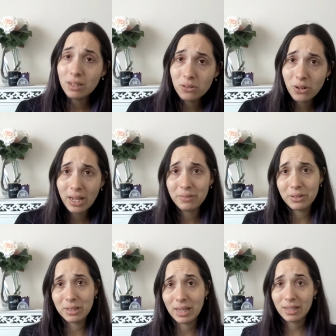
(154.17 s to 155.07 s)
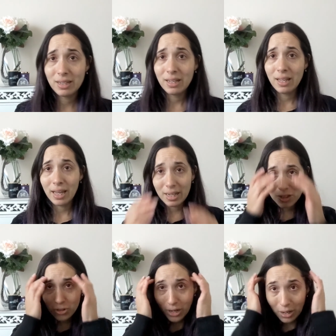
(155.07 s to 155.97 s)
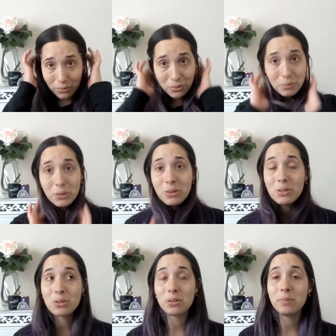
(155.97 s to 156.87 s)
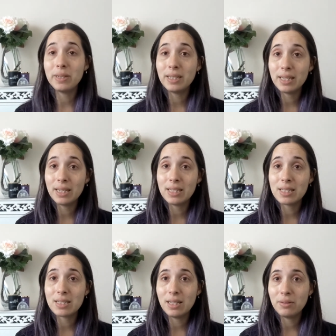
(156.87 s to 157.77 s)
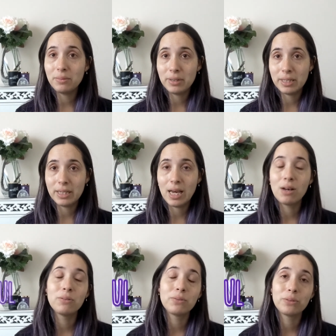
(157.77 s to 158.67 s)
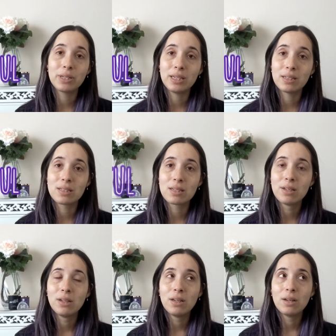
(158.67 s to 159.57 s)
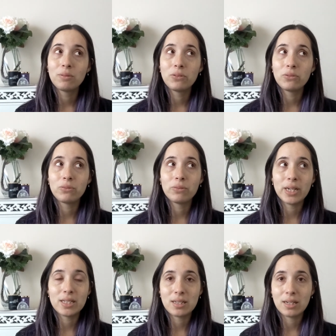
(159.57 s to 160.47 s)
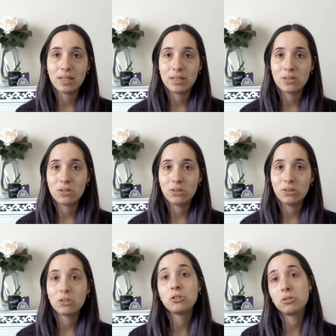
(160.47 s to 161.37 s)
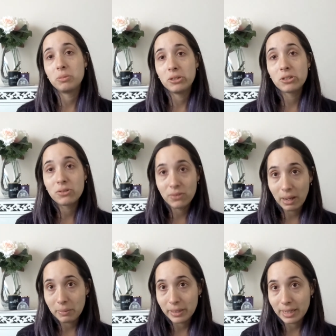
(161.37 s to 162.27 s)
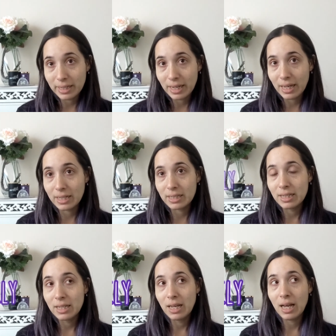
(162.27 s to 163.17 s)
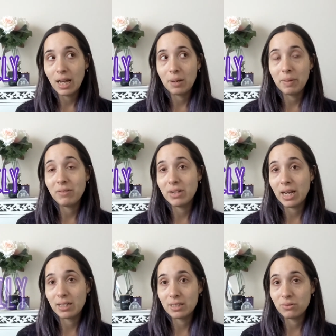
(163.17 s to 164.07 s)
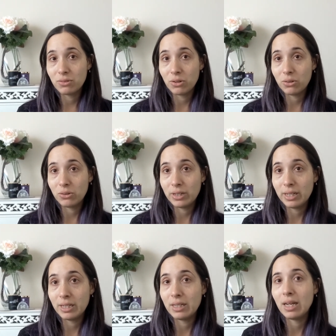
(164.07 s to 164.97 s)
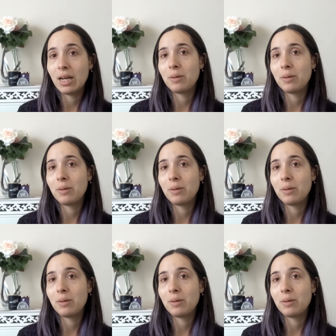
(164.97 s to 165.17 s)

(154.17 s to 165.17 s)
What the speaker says: not having that extra help from those two big kids. They're really helpful kids. We've raised our kids to contribute to family and have an active role in